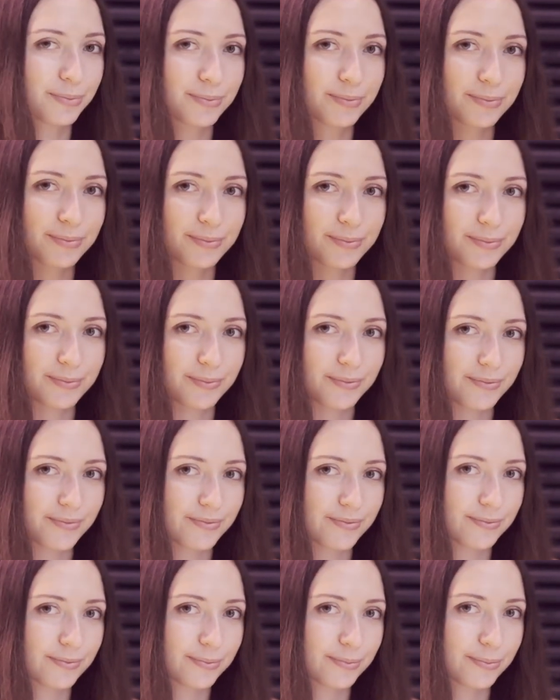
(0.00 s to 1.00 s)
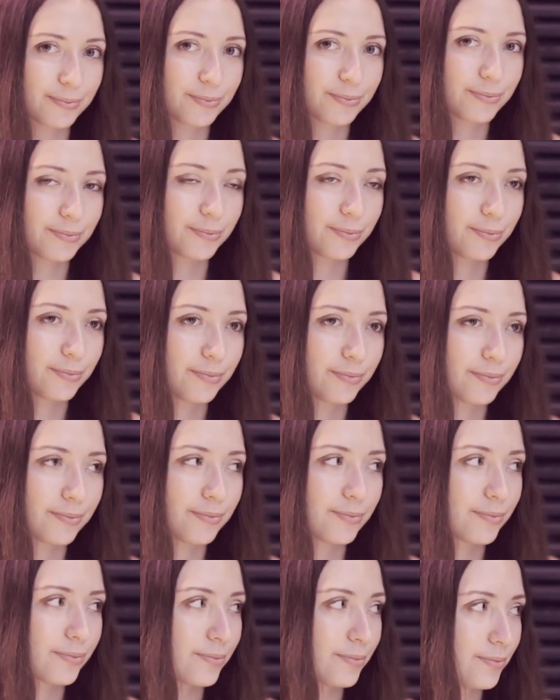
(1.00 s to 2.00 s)

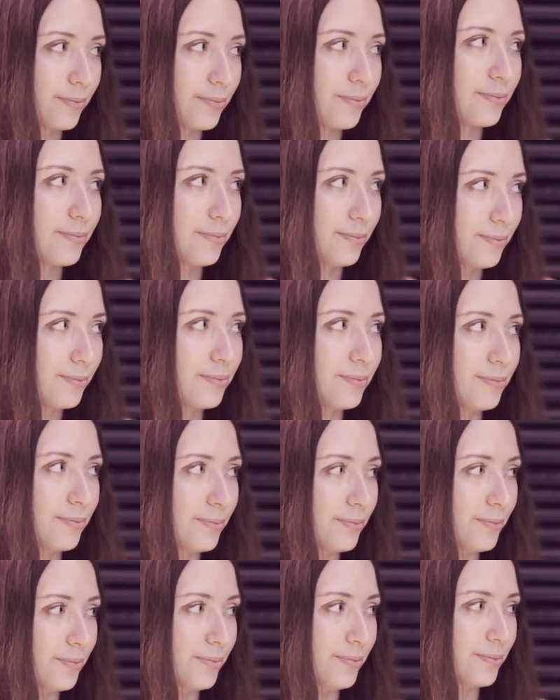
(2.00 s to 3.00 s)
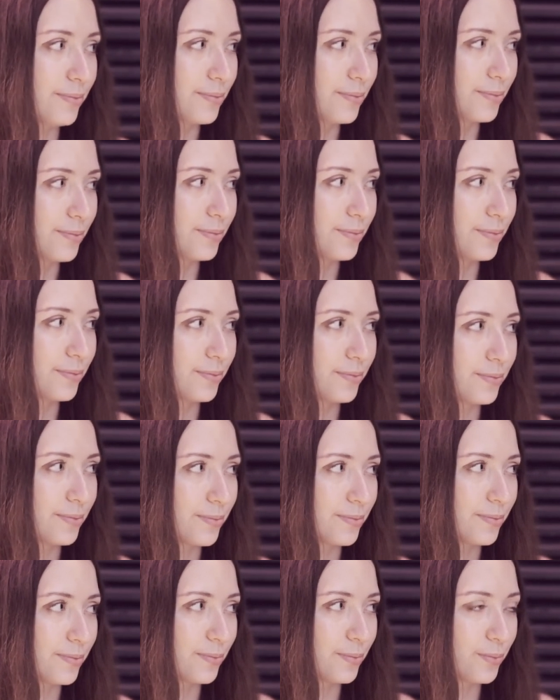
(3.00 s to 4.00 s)

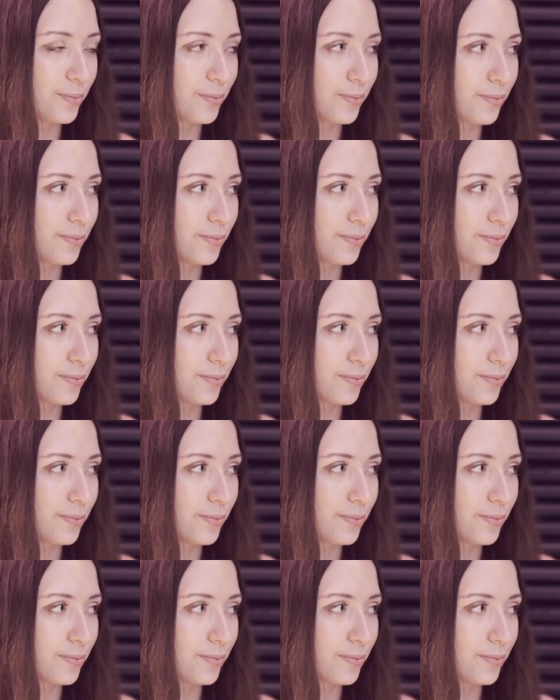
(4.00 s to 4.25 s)
No words are spoken by the person on screen.